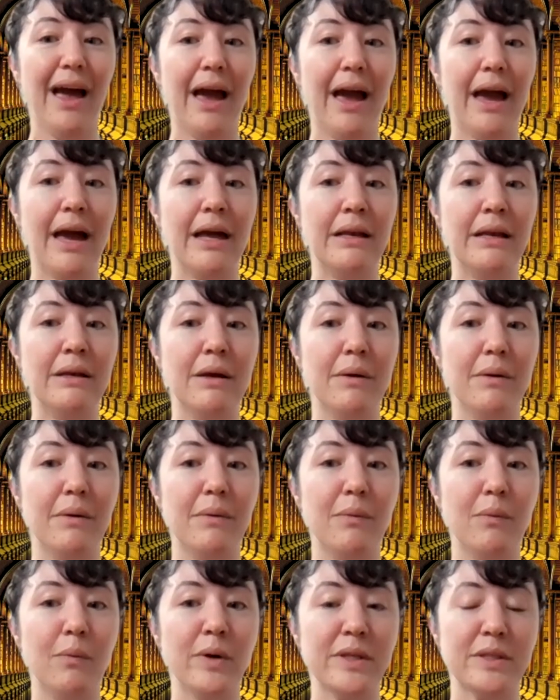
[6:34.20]
And
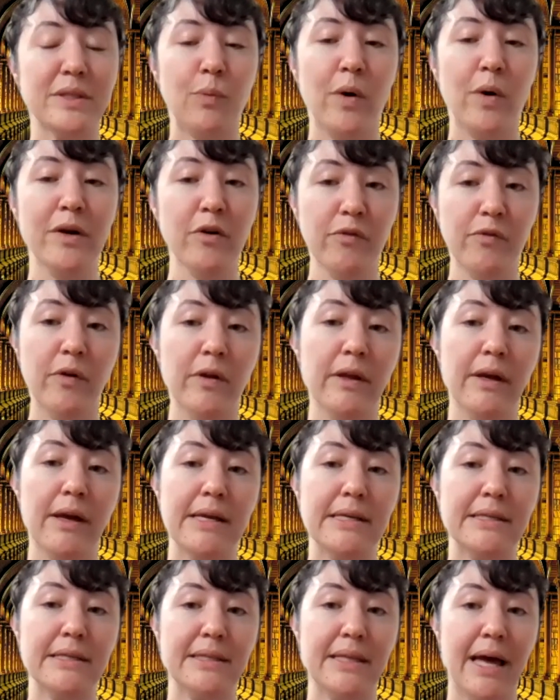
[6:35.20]
what's wonderful
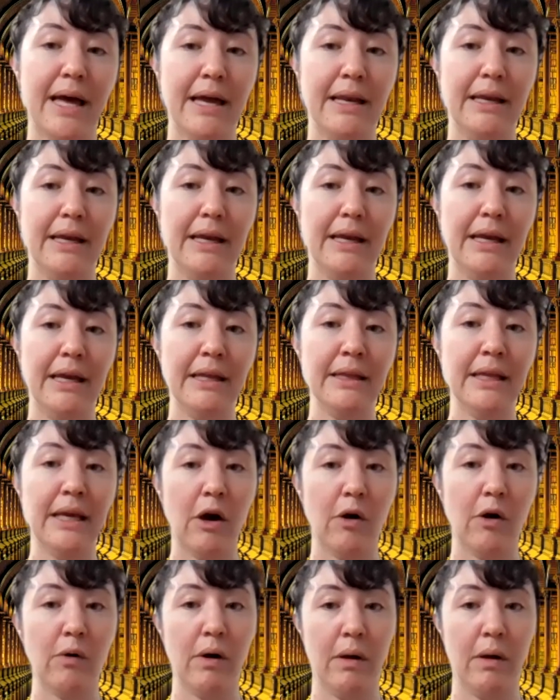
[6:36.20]
is that in the
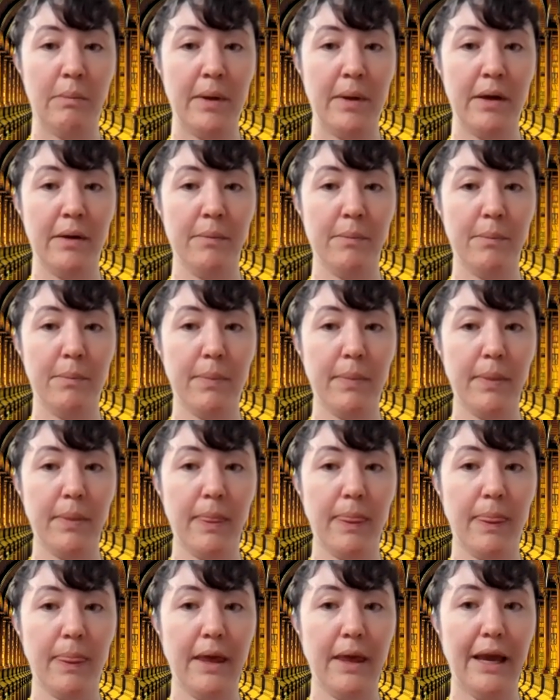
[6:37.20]
Ogham,
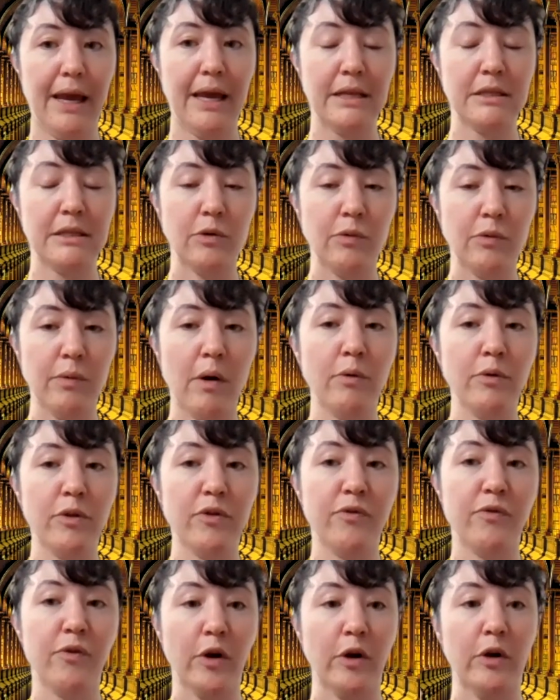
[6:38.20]
it's growth
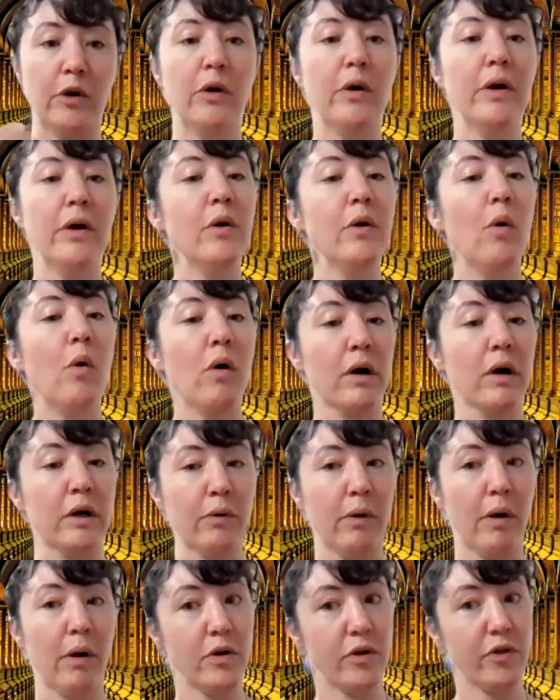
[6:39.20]
for good or
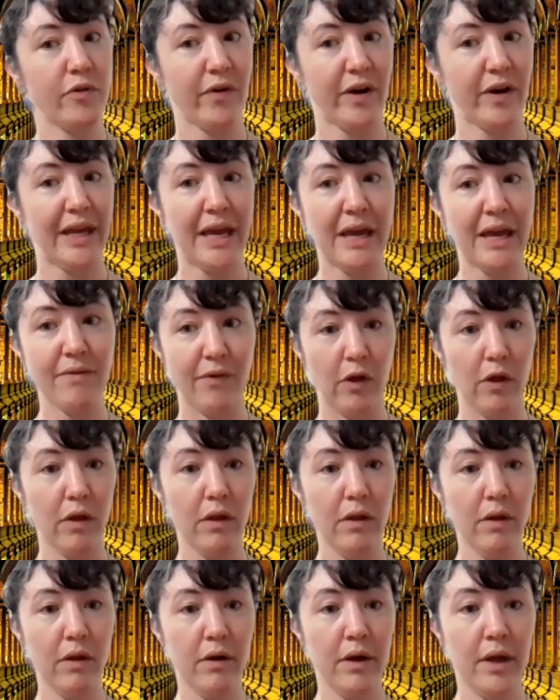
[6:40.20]
growth for evil,
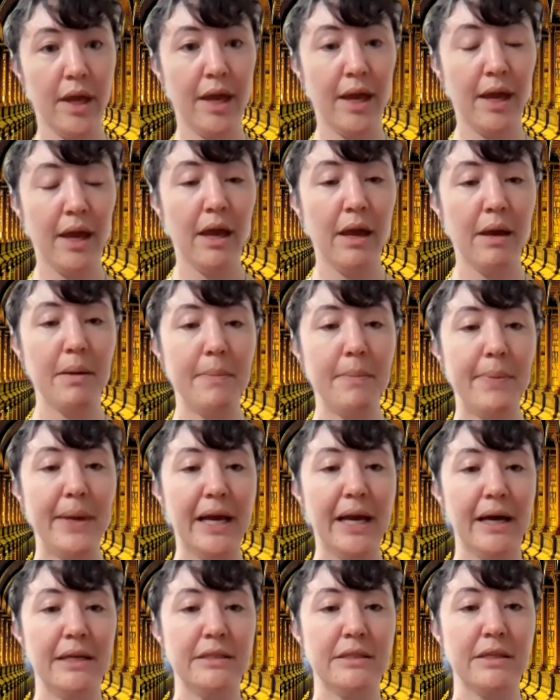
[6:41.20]

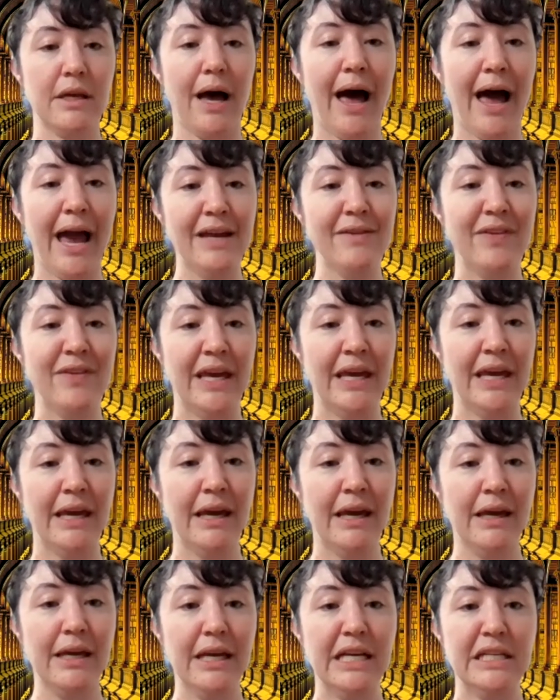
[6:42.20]
because ivy
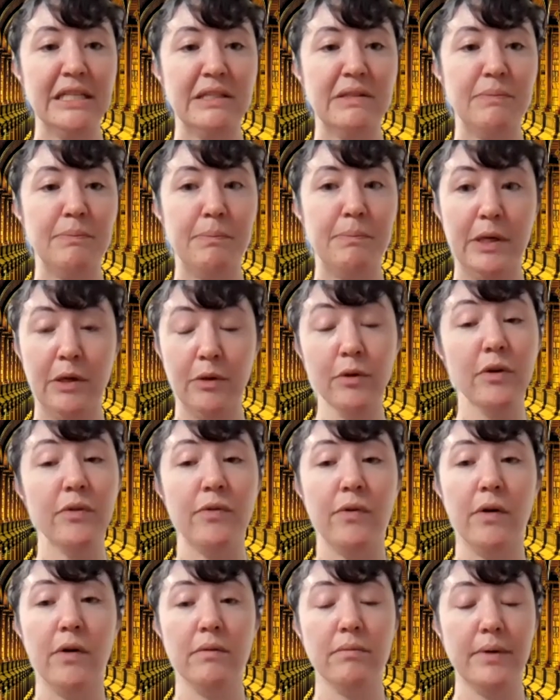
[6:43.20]
is
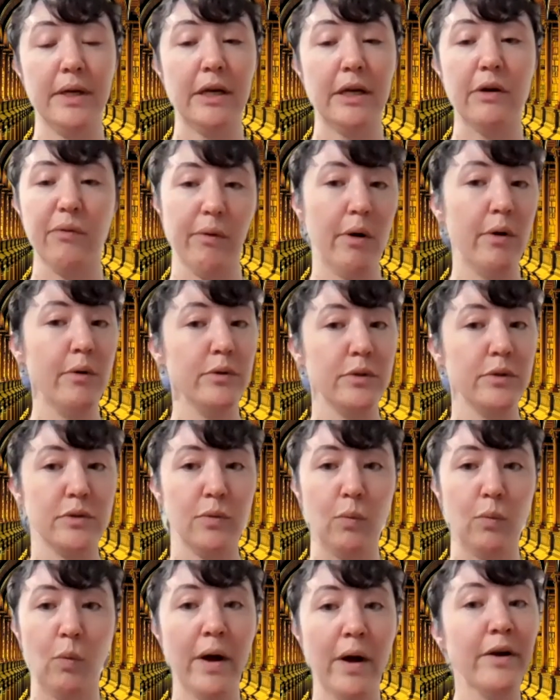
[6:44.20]
beautiful, it grows
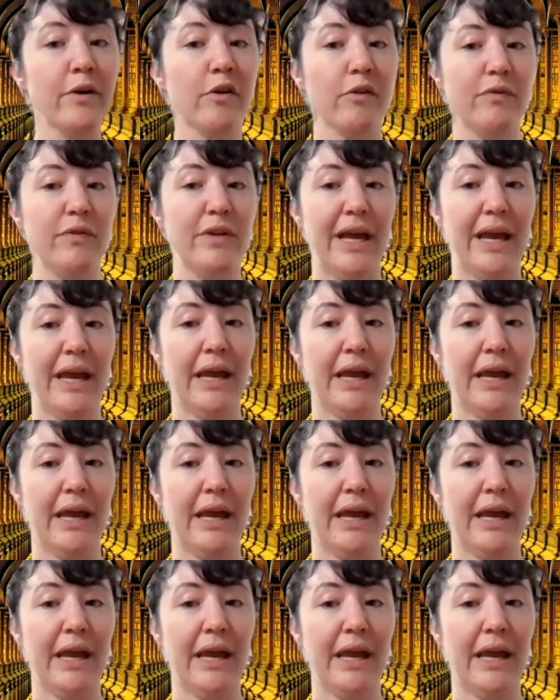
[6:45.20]
wonderfully,